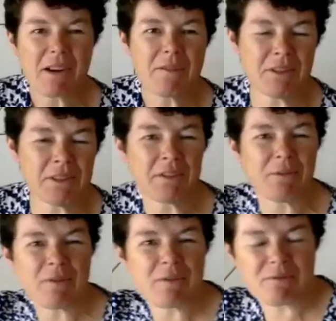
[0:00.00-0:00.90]

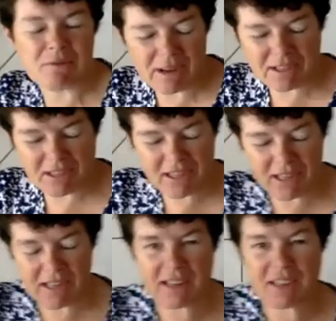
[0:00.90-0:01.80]
I really
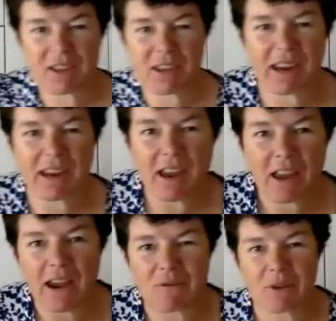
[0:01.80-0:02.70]
sincerely like to thank
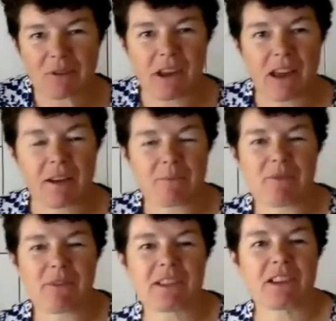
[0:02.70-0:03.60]
everyone,
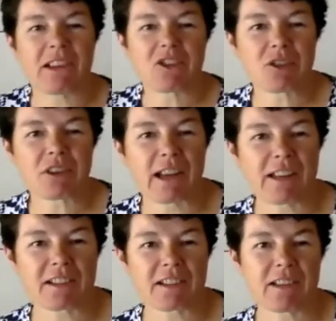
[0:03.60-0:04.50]
Ratan, Ashok,
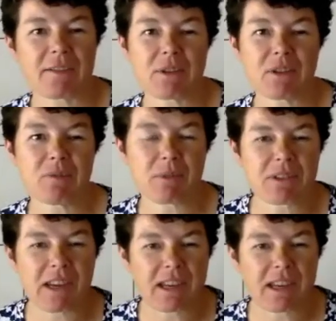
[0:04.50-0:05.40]
Alexander, for
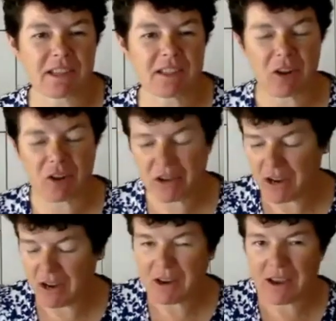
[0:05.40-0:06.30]
taking this on.
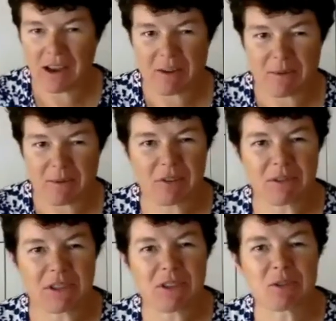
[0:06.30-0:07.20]
We could
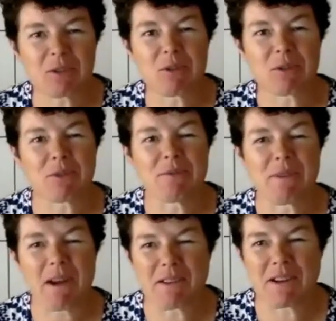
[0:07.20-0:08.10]
obviously all talk for a
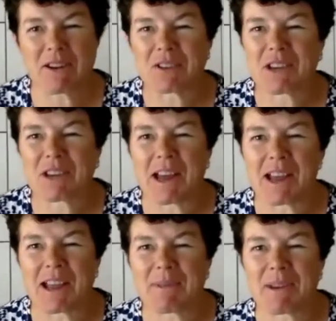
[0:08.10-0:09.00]
very long
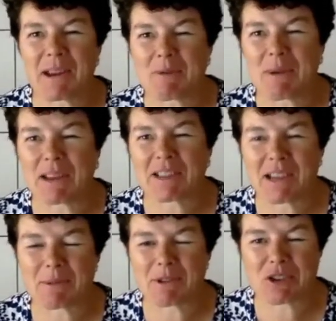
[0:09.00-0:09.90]
time, and I'm aware
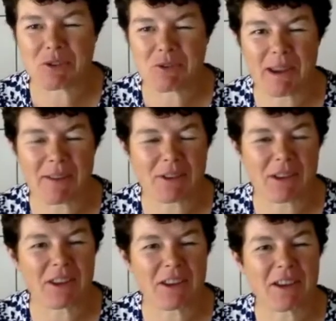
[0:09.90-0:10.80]
time is short. We have
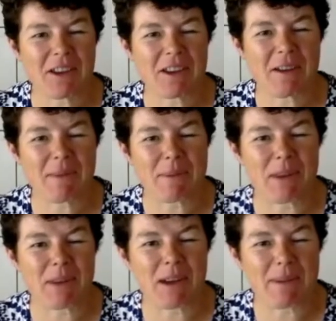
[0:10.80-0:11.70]
another
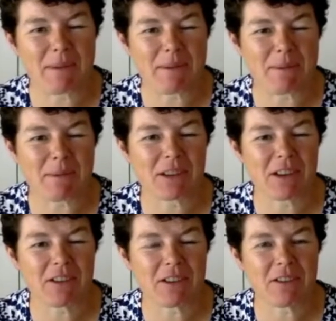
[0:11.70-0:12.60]
webinar, many people to
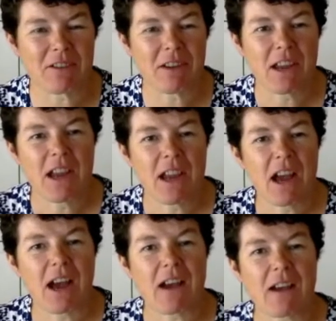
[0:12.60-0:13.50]
go to.
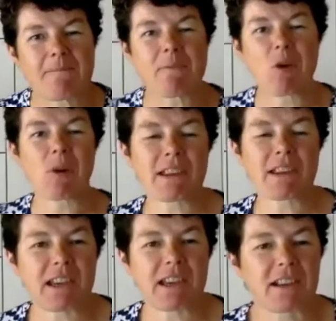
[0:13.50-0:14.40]
All I can
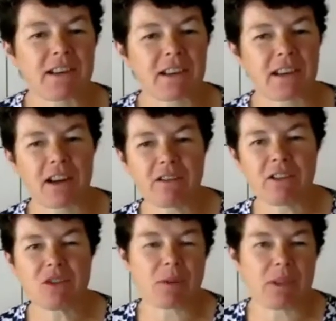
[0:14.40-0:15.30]
say is I'd
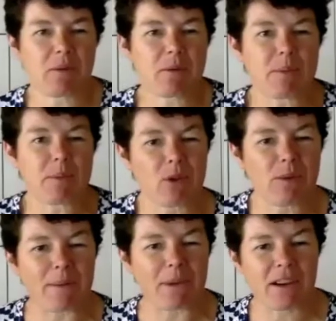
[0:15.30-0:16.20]
encourage, there will be more
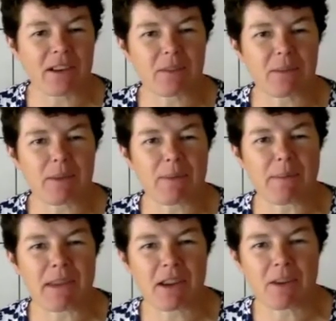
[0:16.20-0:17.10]
webinars, and we might
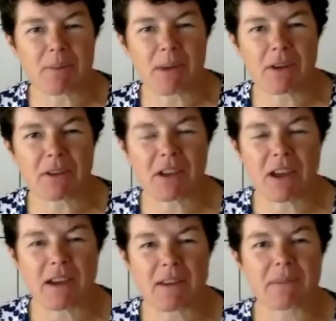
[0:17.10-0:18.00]
pick up on
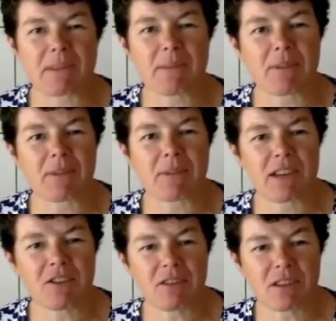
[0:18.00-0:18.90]
some of the
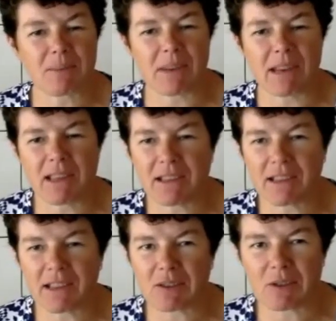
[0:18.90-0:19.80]
issues that have been
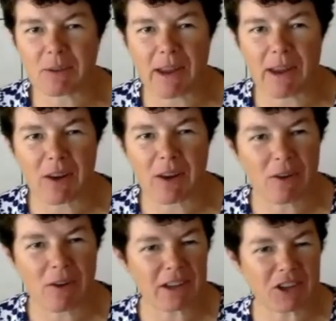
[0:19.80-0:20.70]
hinted at all the way along,
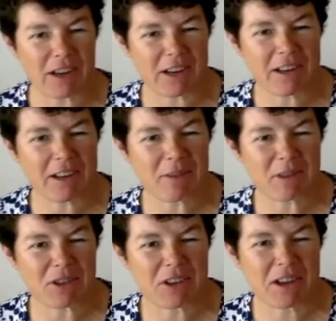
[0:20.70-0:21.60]
like China,
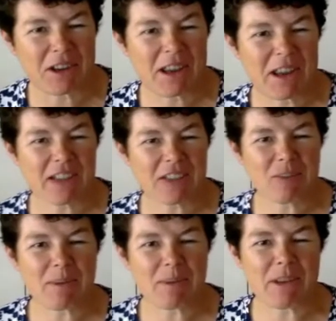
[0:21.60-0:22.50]
which has not
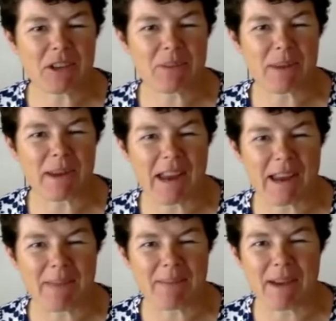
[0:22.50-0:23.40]
been mentioned by
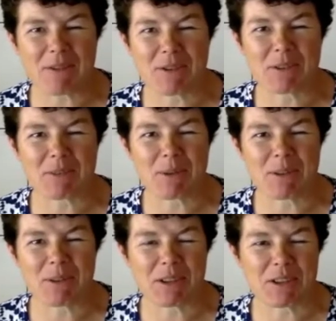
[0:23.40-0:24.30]
name, but everyone's
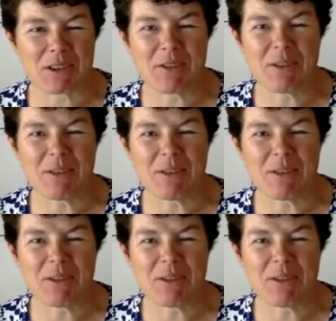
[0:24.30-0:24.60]
pointing to.